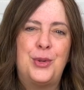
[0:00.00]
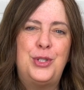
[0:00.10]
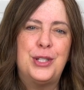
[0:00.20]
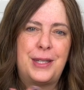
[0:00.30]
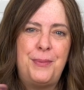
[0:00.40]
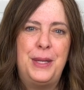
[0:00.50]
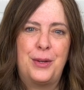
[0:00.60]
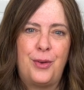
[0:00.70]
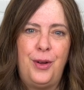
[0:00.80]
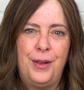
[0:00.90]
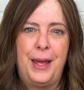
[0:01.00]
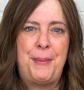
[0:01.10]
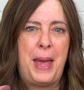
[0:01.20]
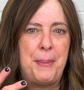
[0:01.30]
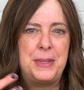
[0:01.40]
just give me a call.
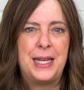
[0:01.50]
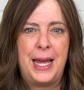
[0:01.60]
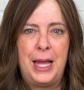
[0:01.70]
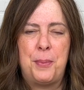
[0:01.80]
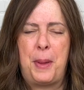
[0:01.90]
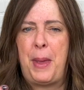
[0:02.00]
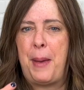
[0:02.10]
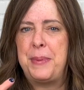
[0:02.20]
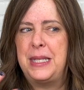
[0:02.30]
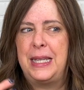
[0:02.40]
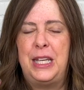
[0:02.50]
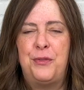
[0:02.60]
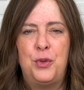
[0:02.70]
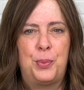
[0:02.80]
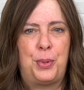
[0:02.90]
I'm happy to help. I'm happy to
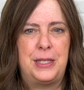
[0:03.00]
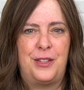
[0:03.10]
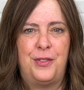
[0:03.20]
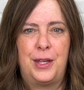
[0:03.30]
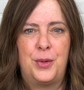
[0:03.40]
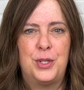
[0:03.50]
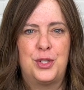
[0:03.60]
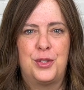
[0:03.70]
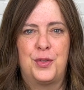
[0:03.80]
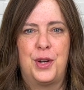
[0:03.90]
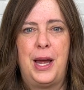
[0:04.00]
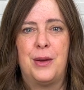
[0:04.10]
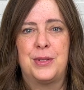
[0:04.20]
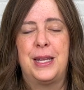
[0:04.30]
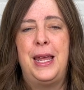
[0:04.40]
give you a price evaluation of your
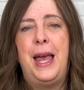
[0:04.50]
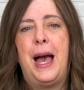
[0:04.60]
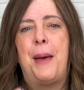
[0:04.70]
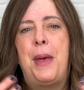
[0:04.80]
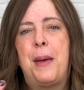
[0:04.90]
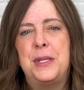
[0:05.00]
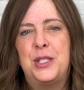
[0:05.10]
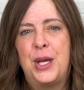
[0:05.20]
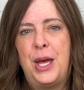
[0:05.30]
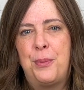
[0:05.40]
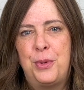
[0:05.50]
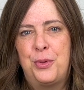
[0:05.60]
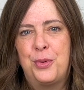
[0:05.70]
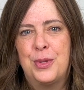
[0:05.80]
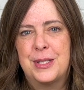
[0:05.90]
house. I'm happy to help you
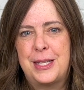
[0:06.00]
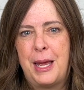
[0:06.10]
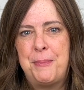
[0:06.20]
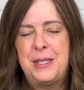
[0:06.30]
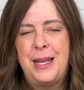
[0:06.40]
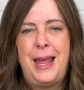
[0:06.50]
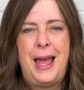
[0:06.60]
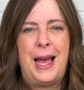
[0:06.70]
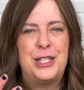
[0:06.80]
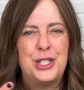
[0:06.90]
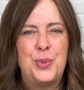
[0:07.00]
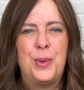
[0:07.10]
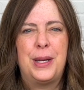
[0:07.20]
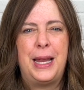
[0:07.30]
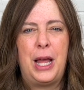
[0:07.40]
through the steps. I just
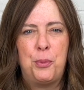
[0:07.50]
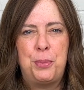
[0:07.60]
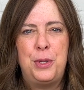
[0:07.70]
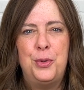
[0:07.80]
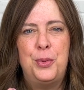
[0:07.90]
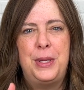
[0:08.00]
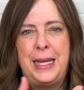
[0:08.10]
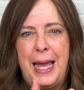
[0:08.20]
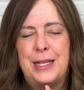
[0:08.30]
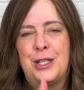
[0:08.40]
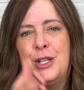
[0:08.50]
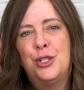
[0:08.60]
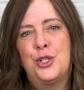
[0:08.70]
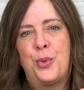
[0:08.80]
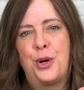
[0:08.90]
want to help you get
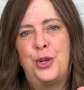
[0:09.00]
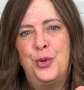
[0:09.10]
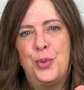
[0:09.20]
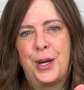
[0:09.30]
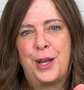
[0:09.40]
to where you want to